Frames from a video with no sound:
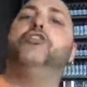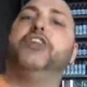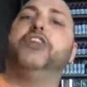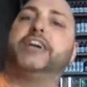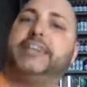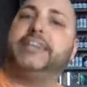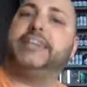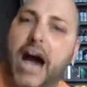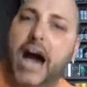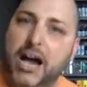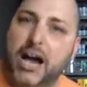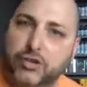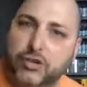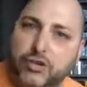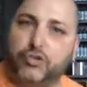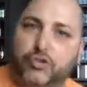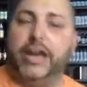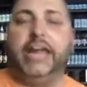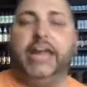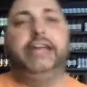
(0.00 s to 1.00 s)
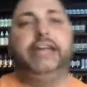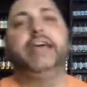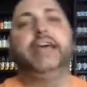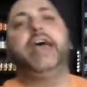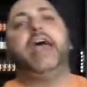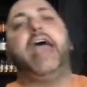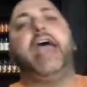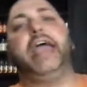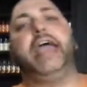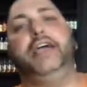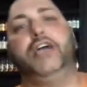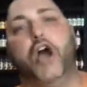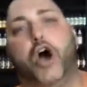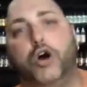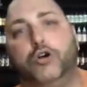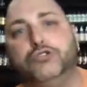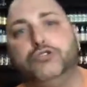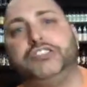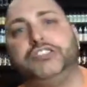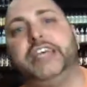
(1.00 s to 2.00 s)
the concrete, and
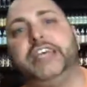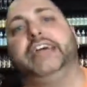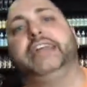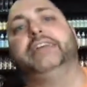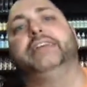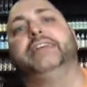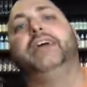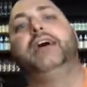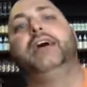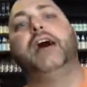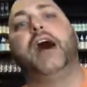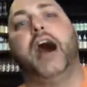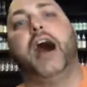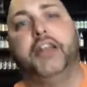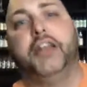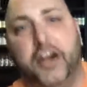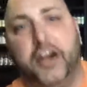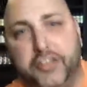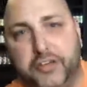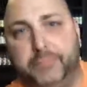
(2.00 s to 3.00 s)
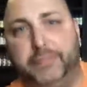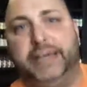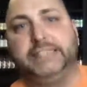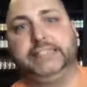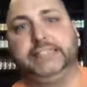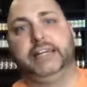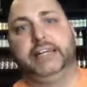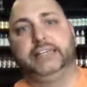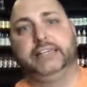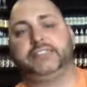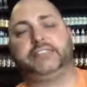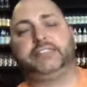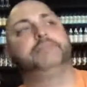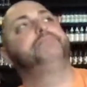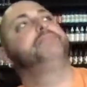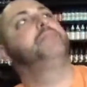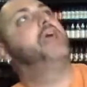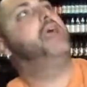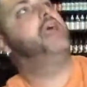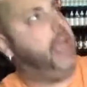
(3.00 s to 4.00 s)
goes in another business
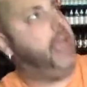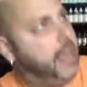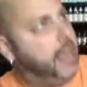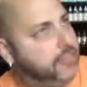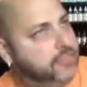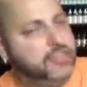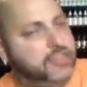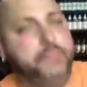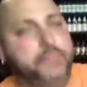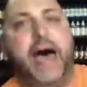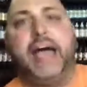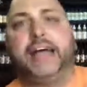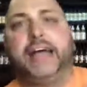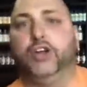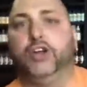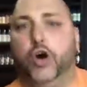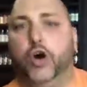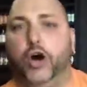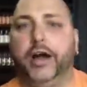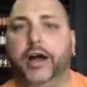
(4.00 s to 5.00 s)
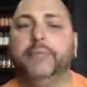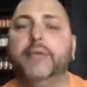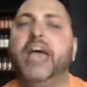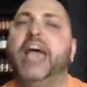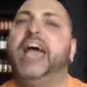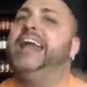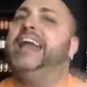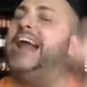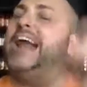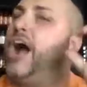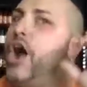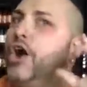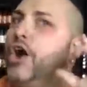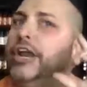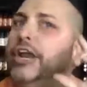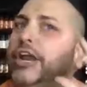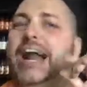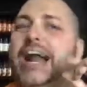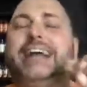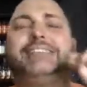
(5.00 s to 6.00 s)
in the back door. And I heard
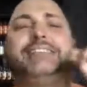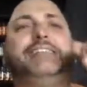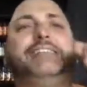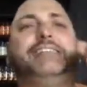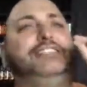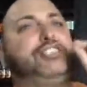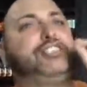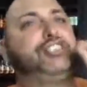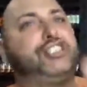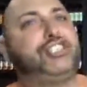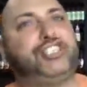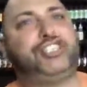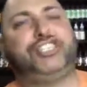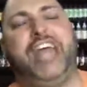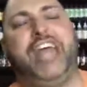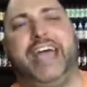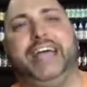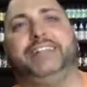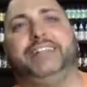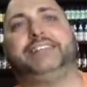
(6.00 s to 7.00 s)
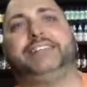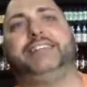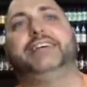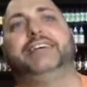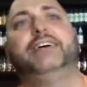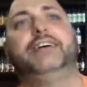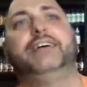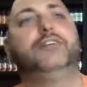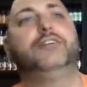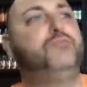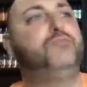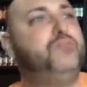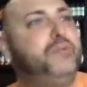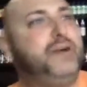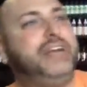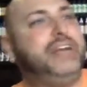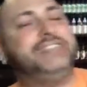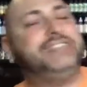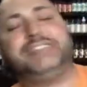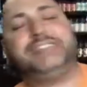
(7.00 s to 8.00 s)
it. I said, shit
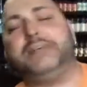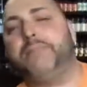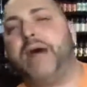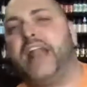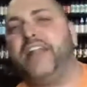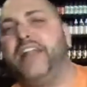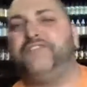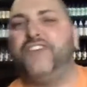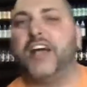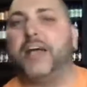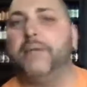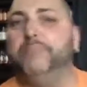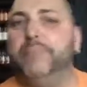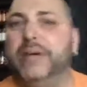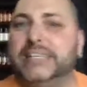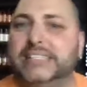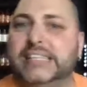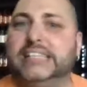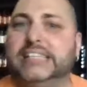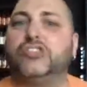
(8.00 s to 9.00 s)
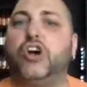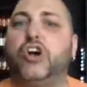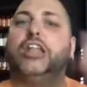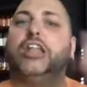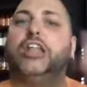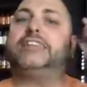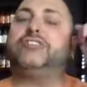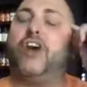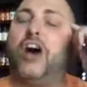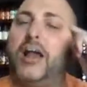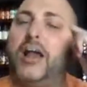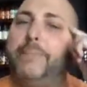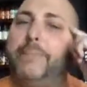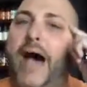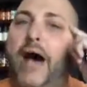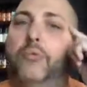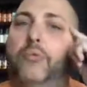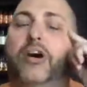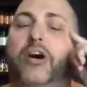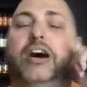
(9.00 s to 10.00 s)
went into somebody's fucking business. All I thought
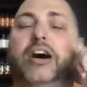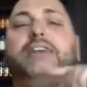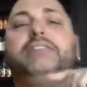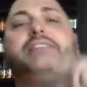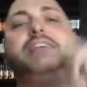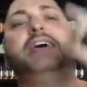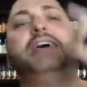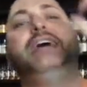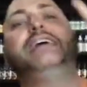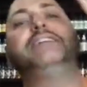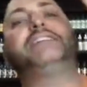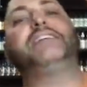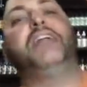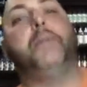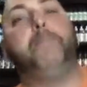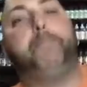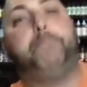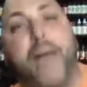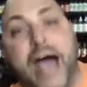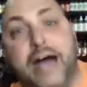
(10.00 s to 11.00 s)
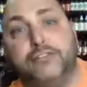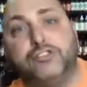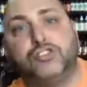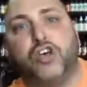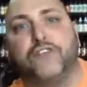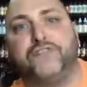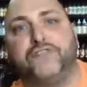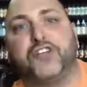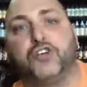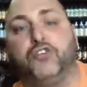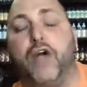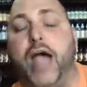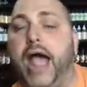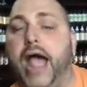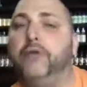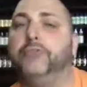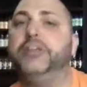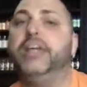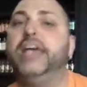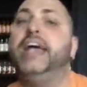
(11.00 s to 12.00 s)
about was it's gonna bounce off the
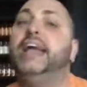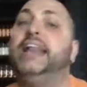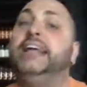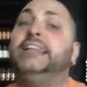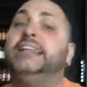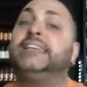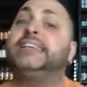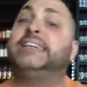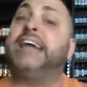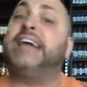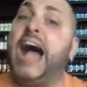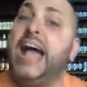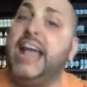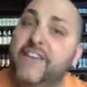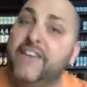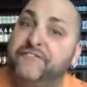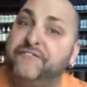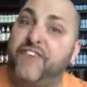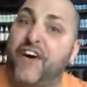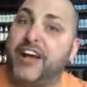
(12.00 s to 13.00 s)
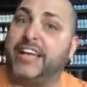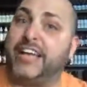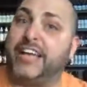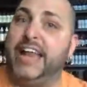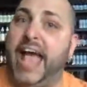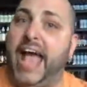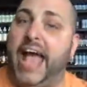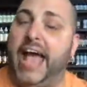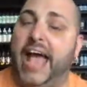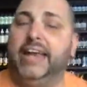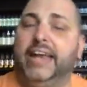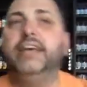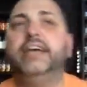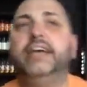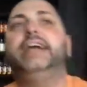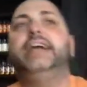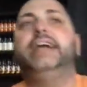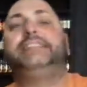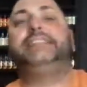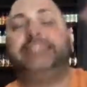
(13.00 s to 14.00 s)
ground and hit the guy in the fucking head
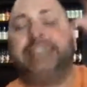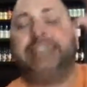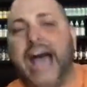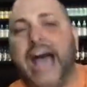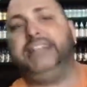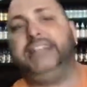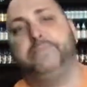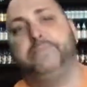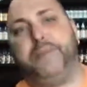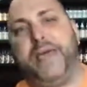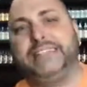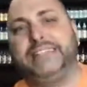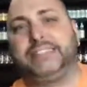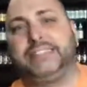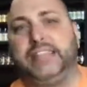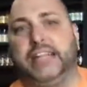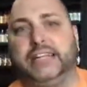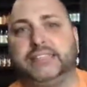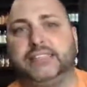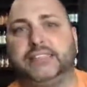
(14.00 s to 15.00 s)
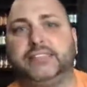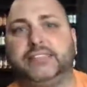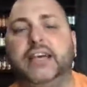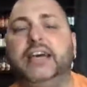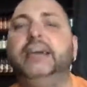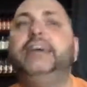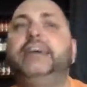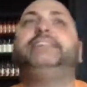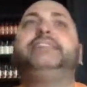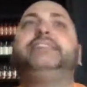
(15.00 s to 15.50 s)
inside the business. This